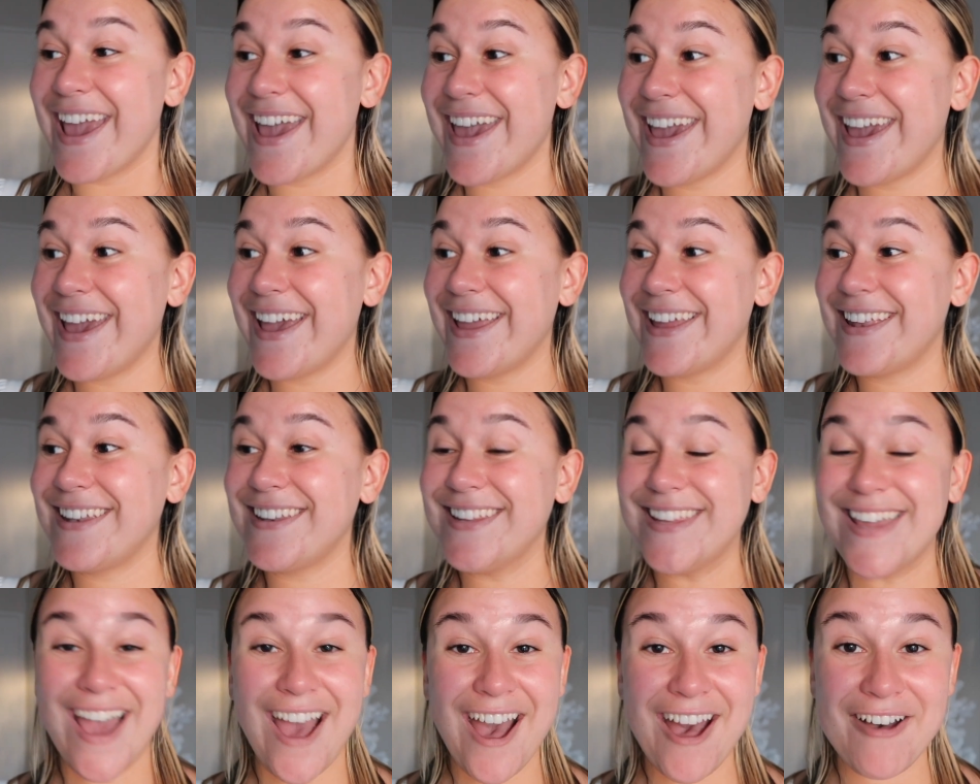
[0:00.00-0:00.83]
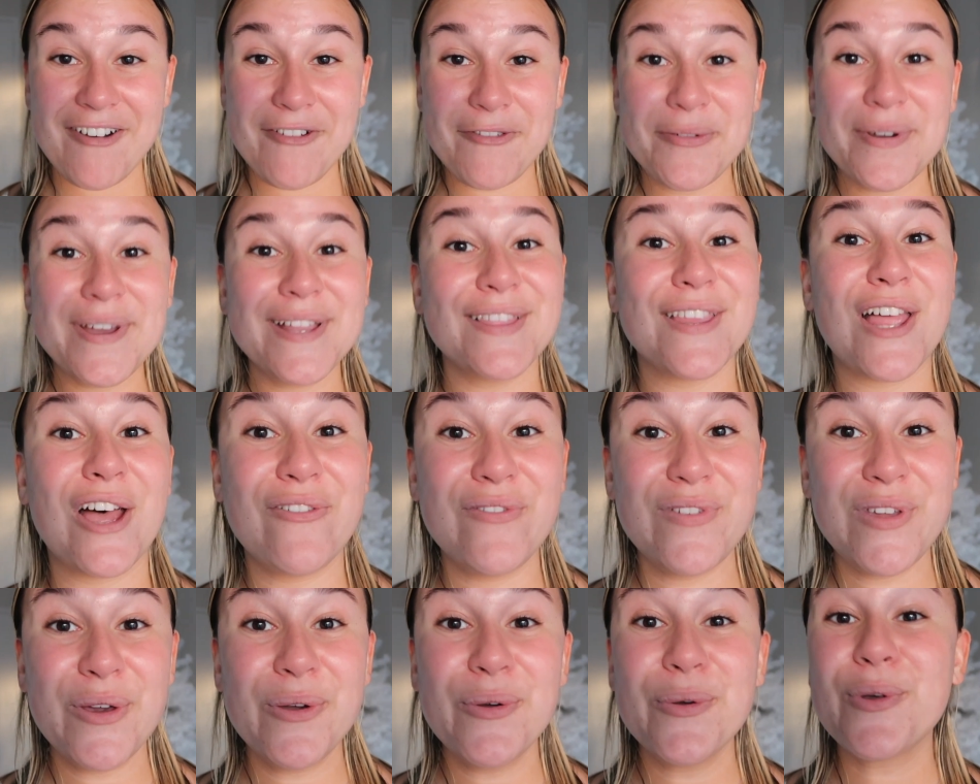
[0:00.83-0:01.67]
And yeah, we
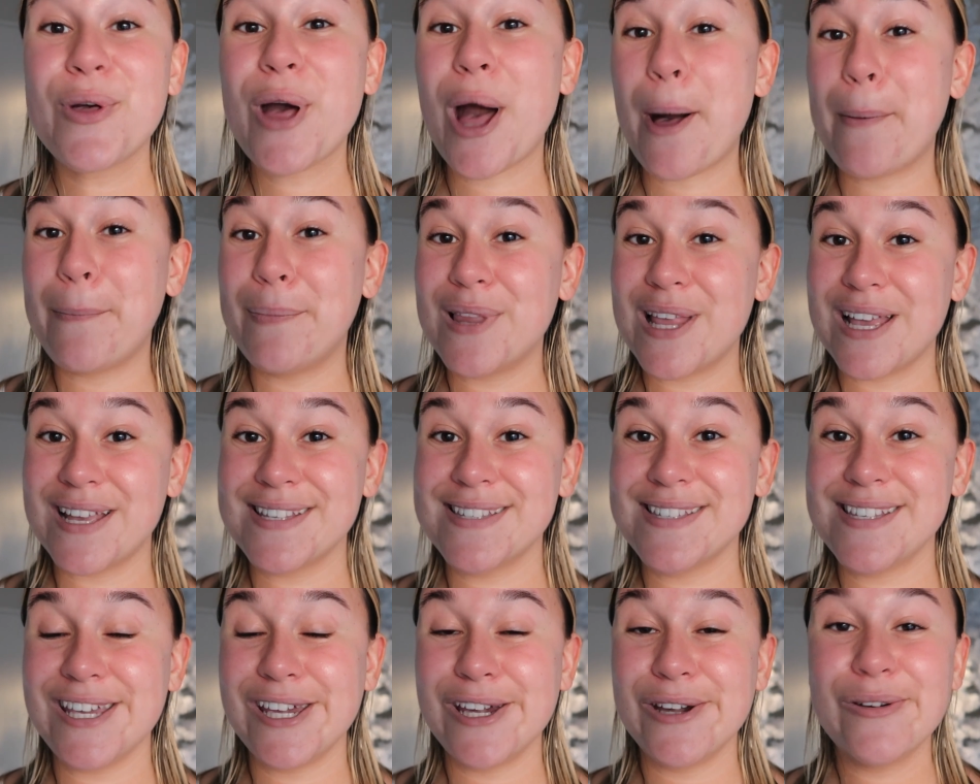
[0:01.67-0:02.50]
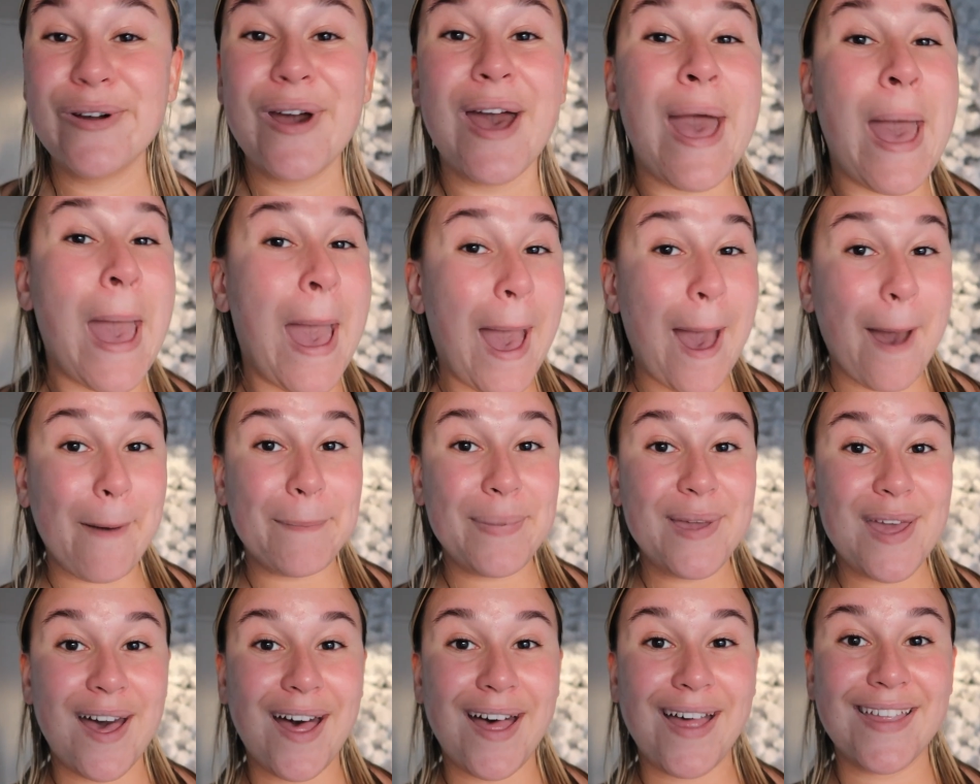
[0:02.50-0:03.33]
love you. God bless you.
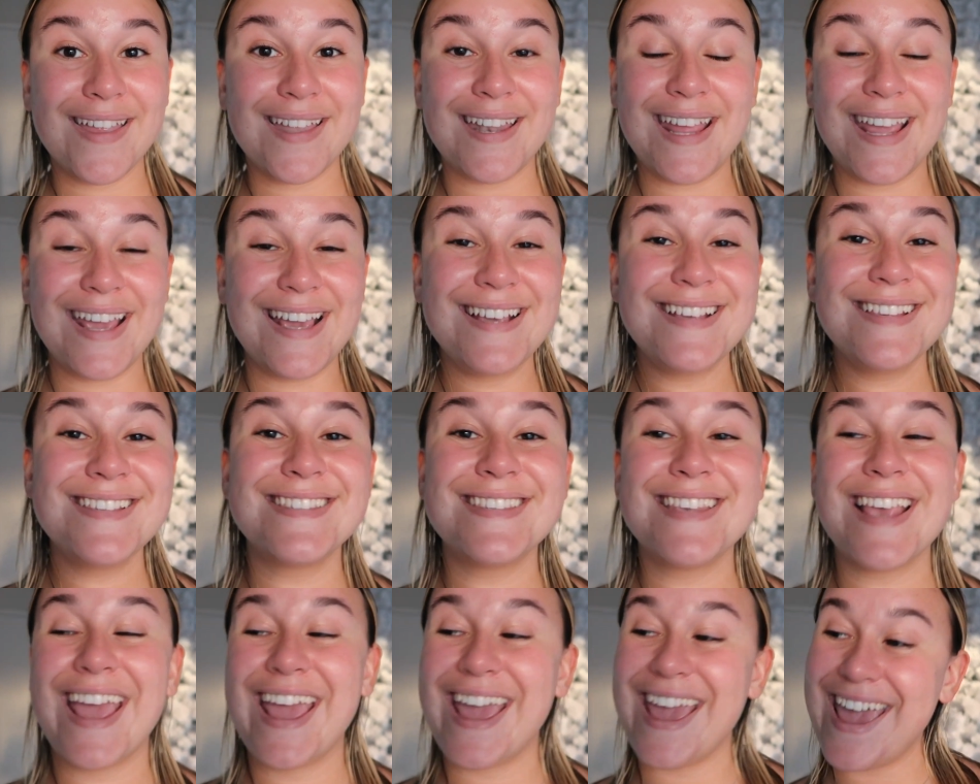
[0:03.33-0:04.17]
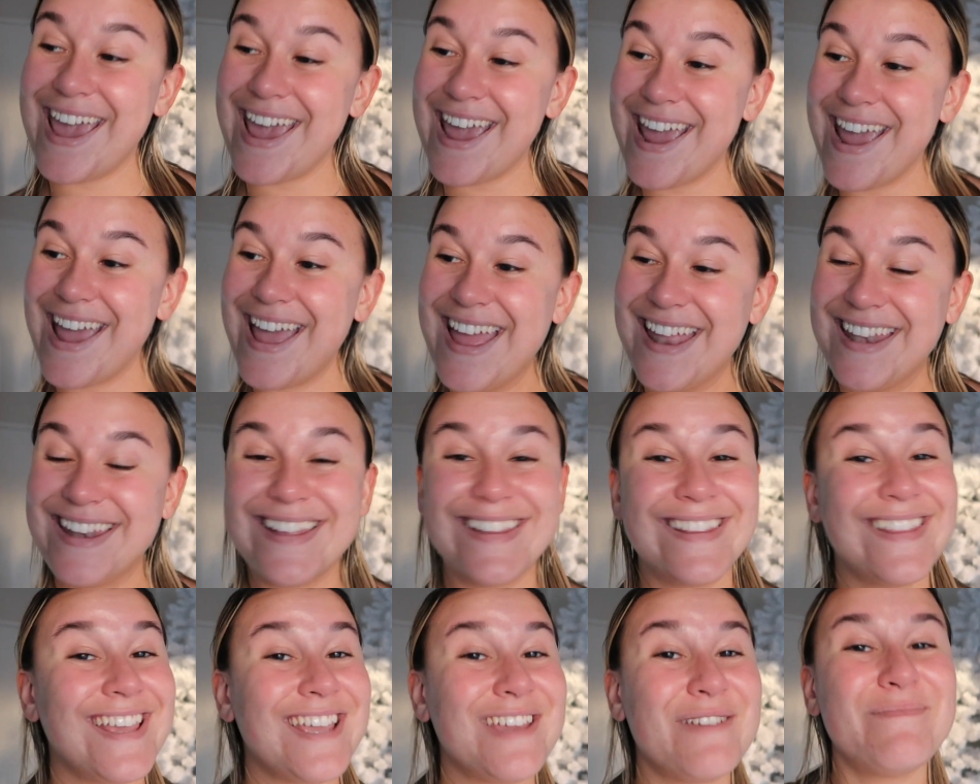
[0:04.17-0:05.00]
Happy holidays. And
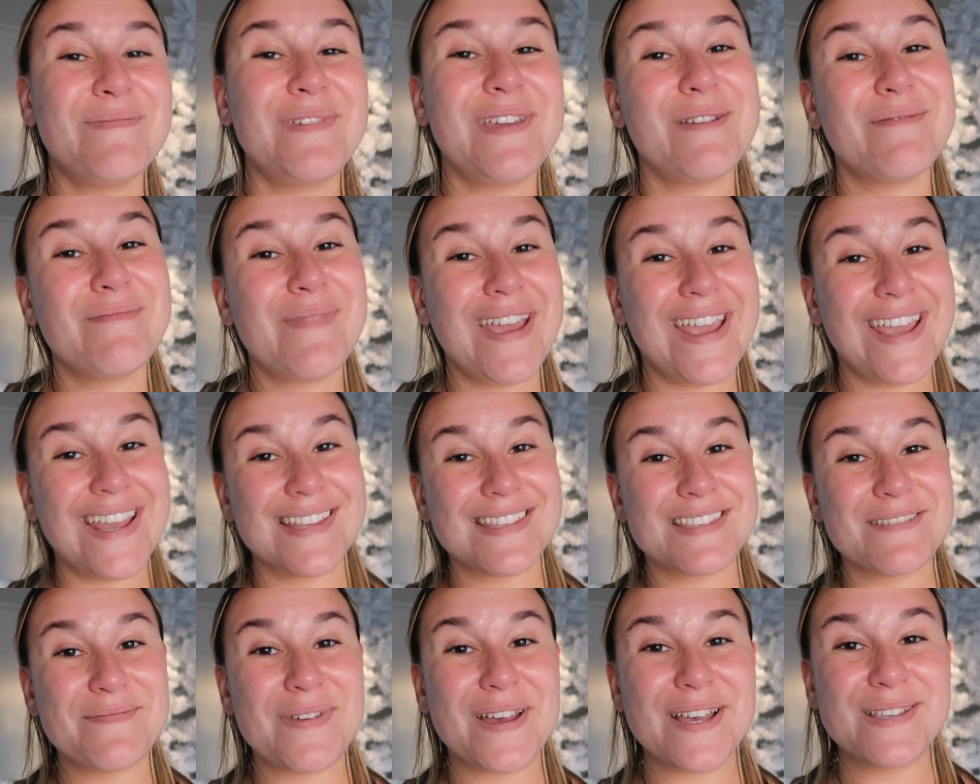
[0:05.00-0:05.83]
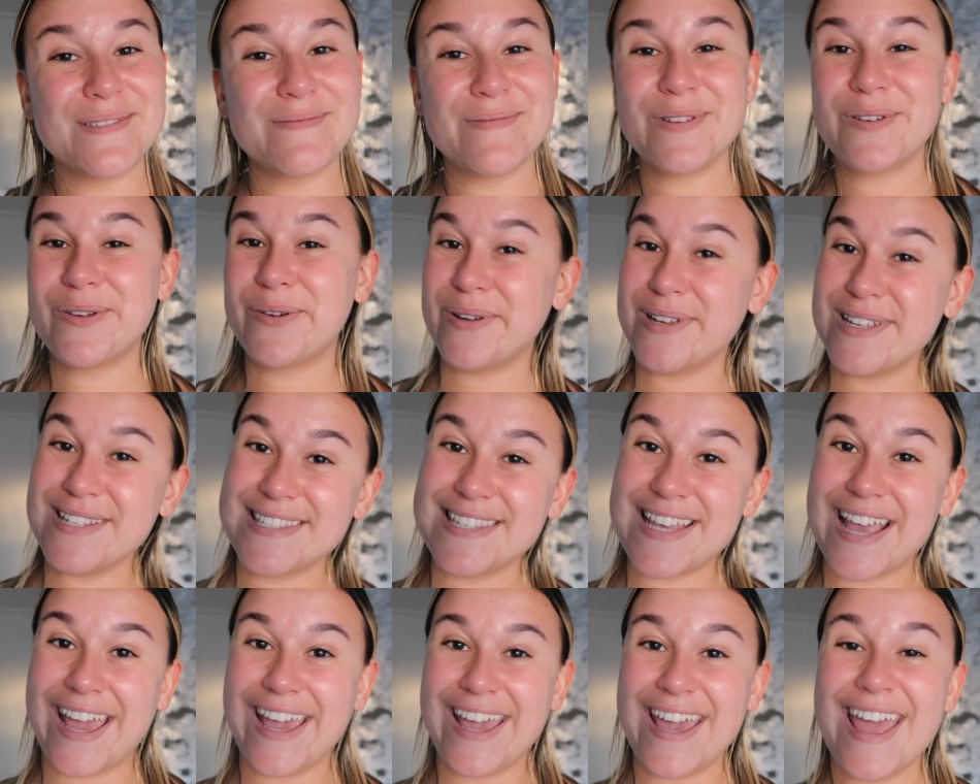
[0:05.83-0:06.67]
like me and my handsome husband always
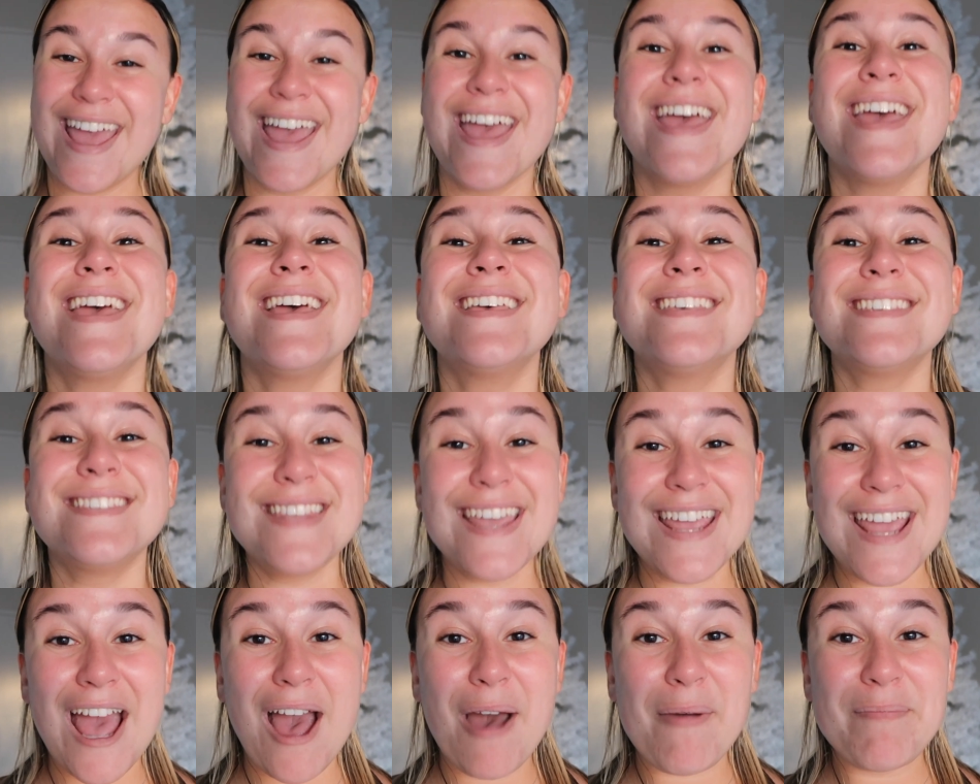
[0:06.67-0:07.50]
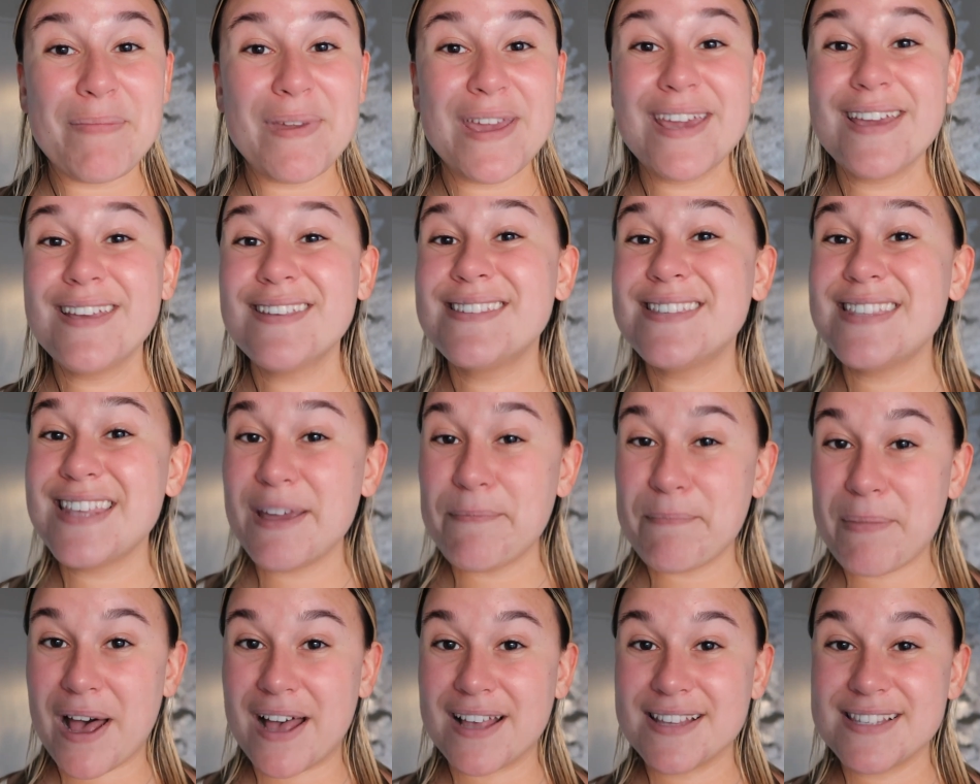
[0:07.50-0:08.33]
say, stay happy,
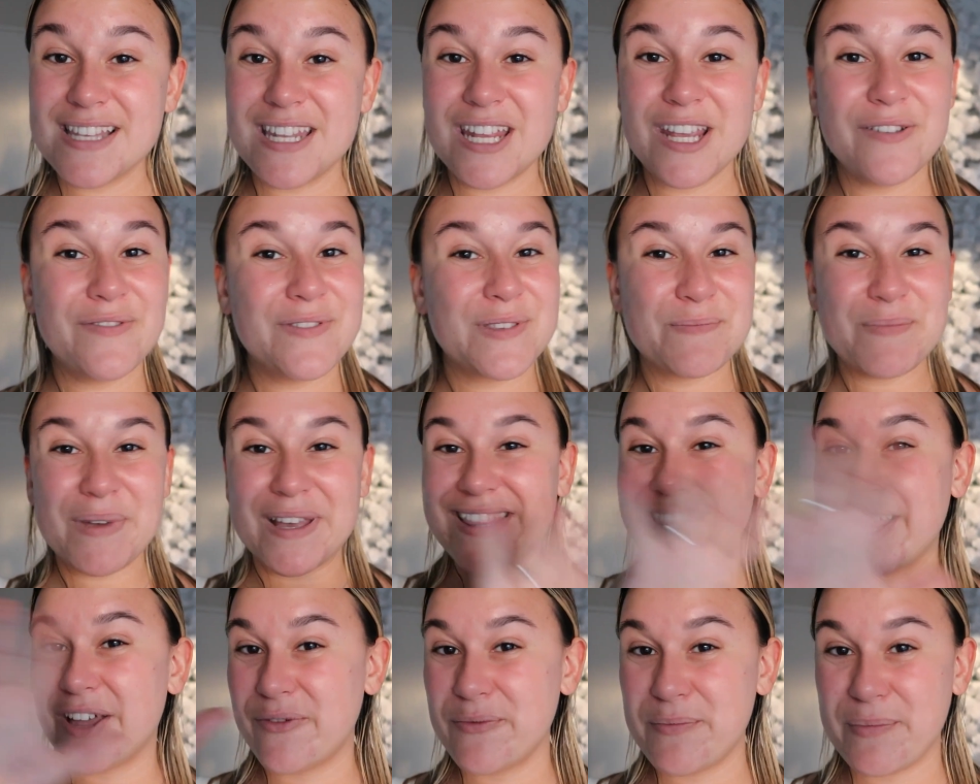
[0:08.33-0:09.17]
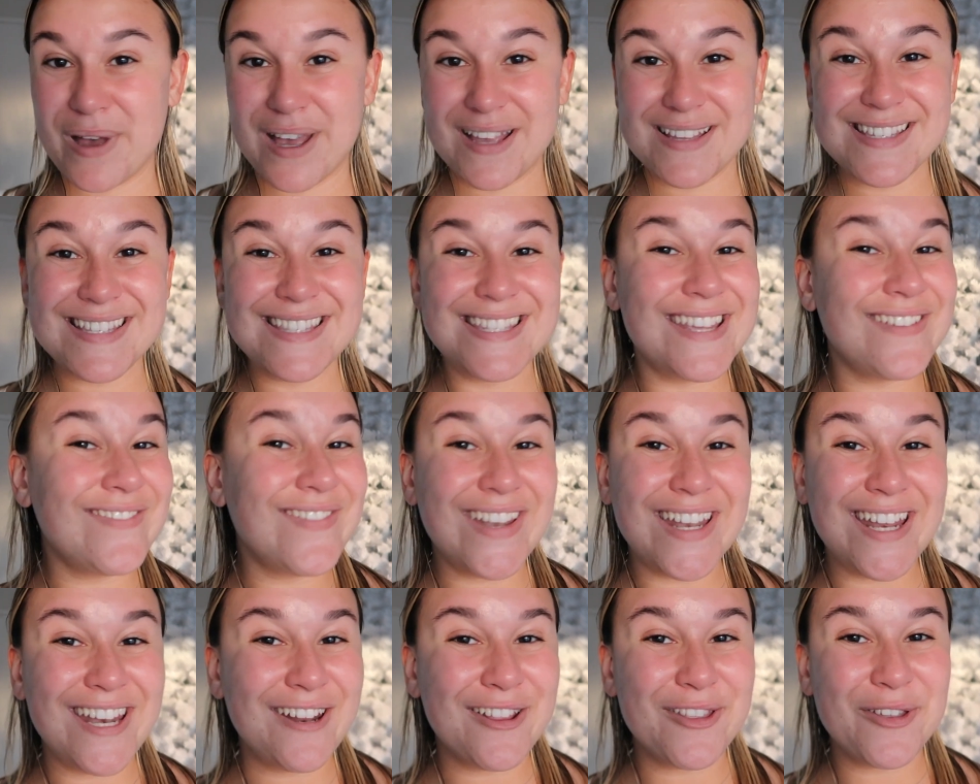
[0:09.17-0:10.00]
stay positive, spread love and
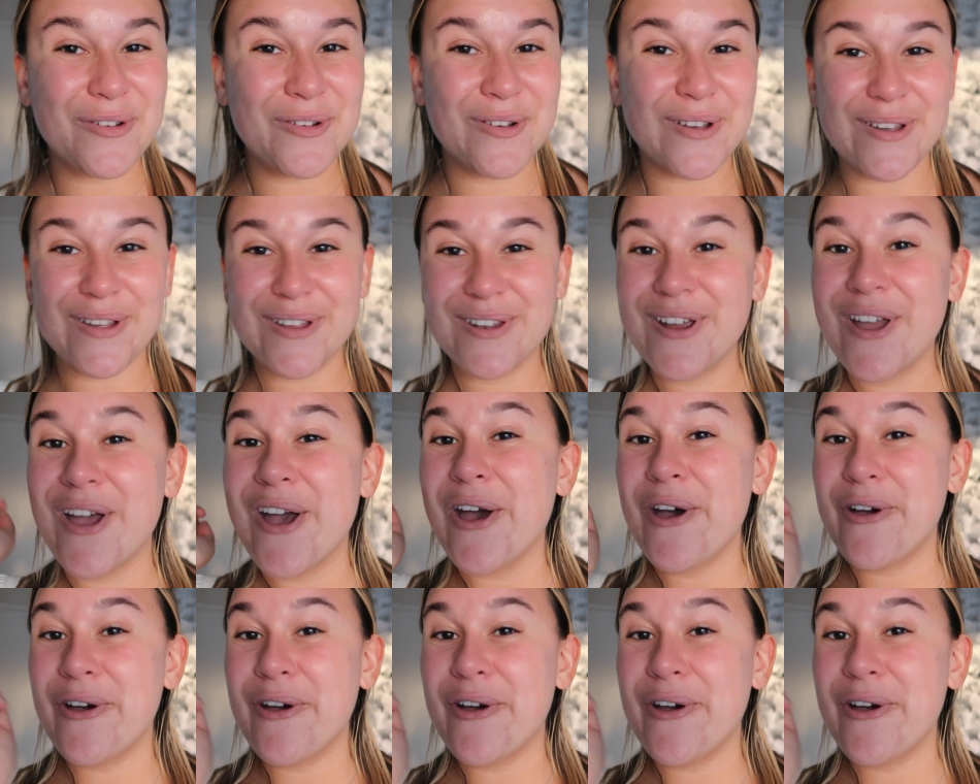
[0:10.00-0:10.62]
positivity to the world.